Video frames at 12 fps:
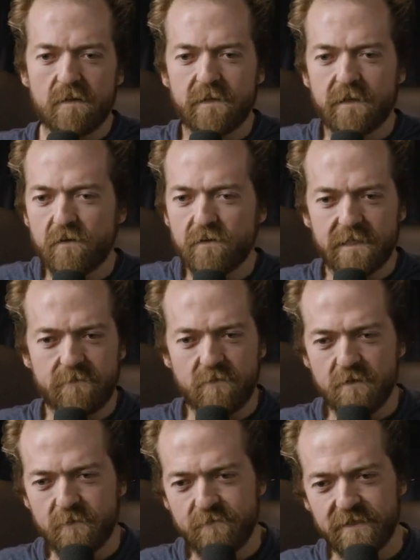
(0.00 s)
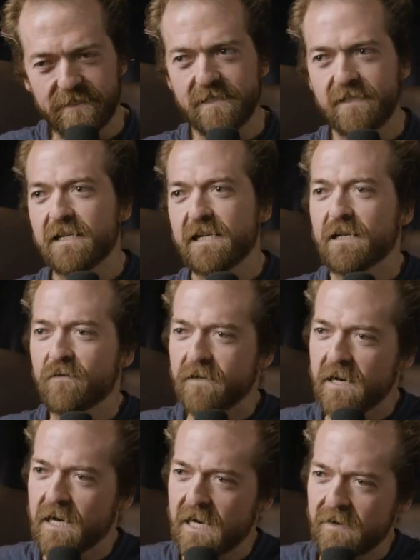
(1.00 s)
because they might be missing a leg or an
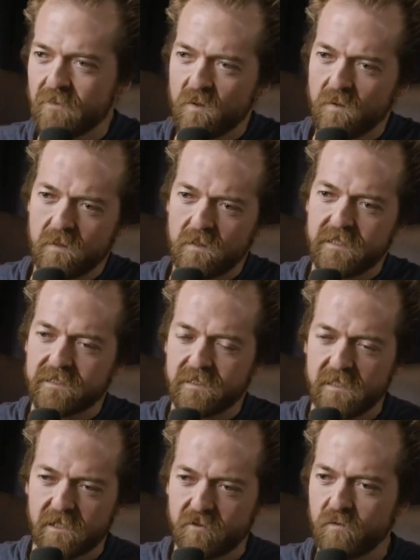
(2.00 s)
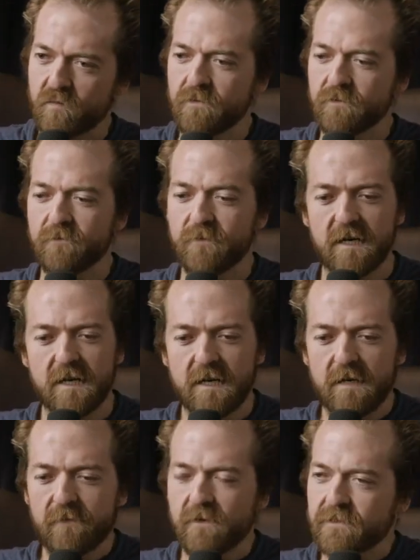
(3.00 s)
arm or intellectual problem,
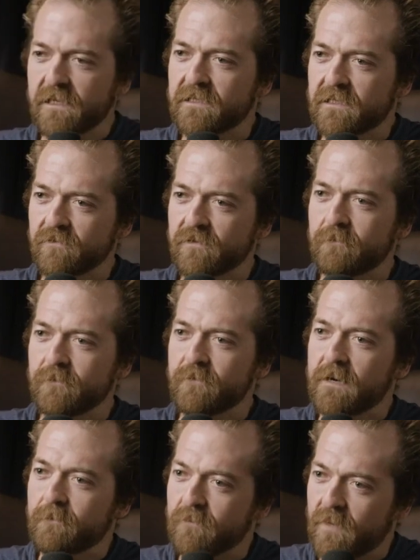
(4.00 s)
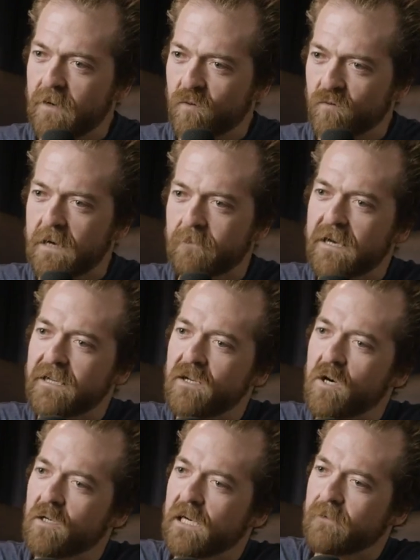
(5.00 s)
they'll tend to wrap them up in bubble wrap and
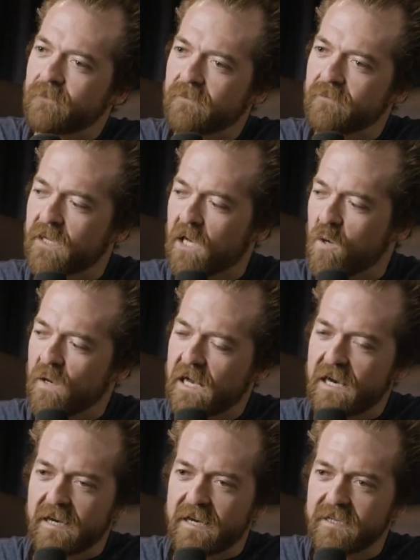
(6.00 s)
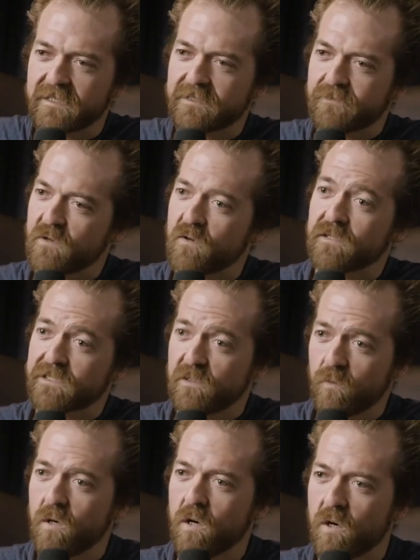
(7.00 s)
not let them go out and experience the
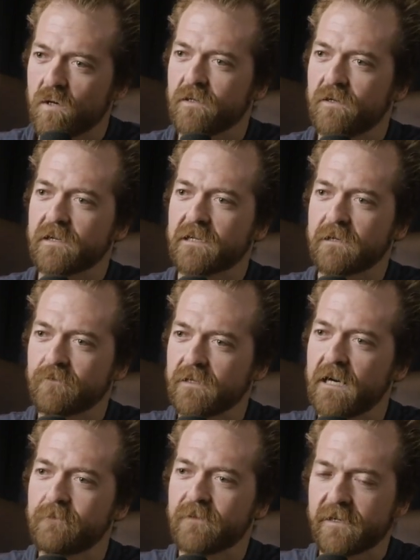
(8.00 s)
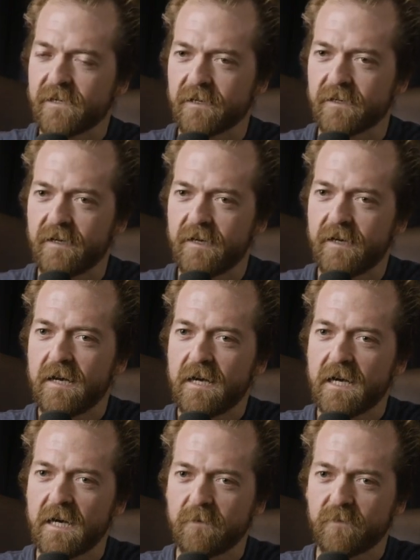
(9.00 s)
world like every other kid.
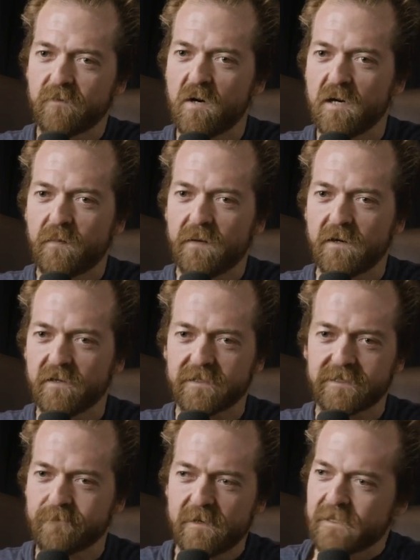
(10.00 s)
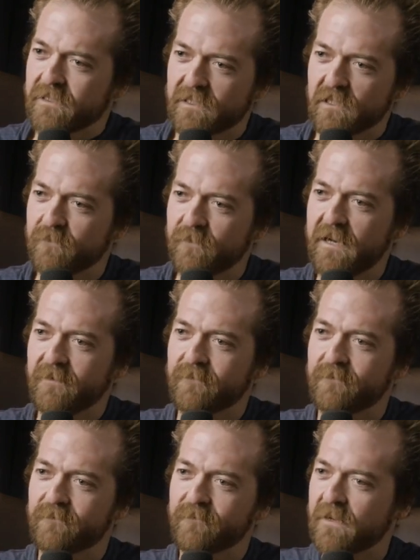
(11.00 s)
Uh, but my parents, they didn't do that.
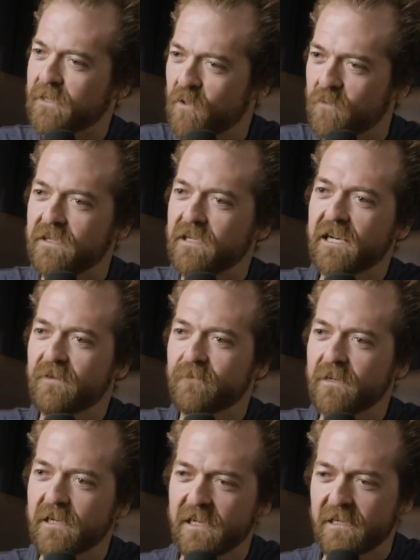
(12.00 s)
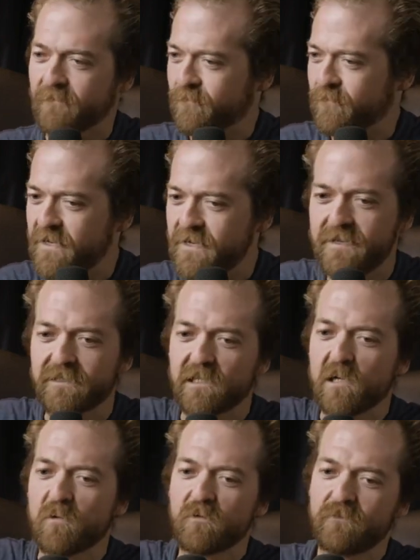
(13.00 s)
They got me out there in the
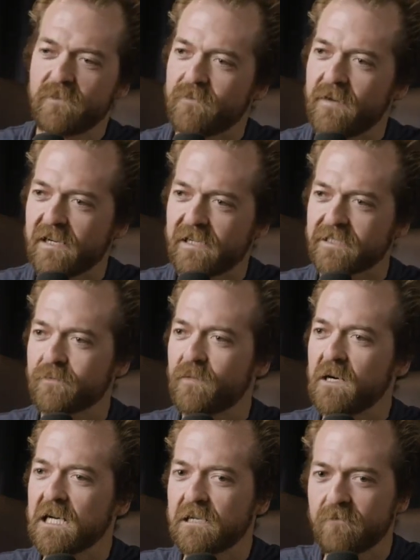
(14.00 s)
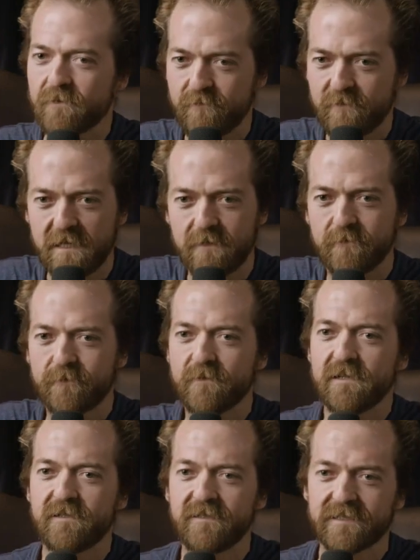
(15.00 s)
dirt with me mates, playing with me other
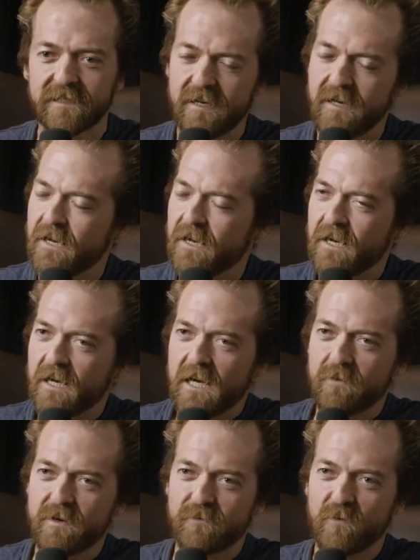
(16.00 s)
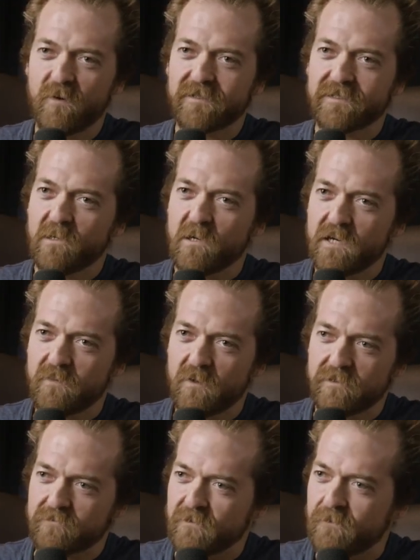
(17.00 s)
friends, I remember one time I
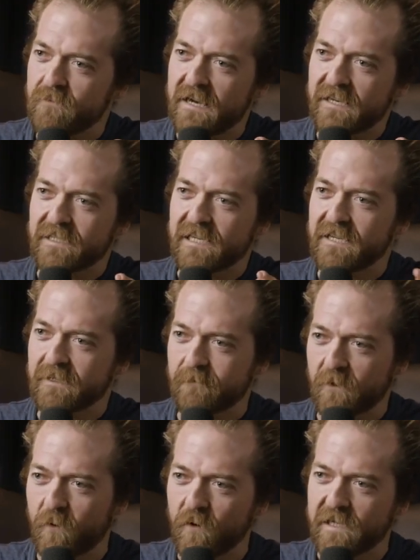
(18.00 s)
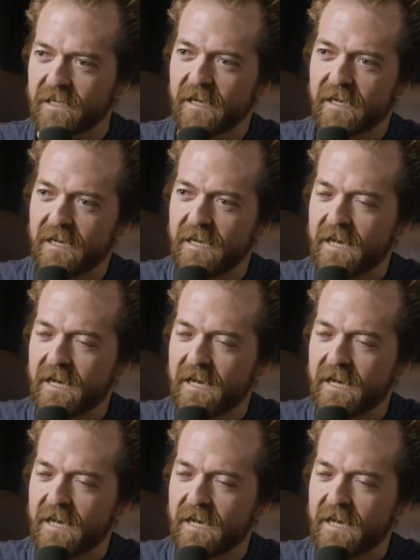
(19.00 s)
was with a mate down at the creek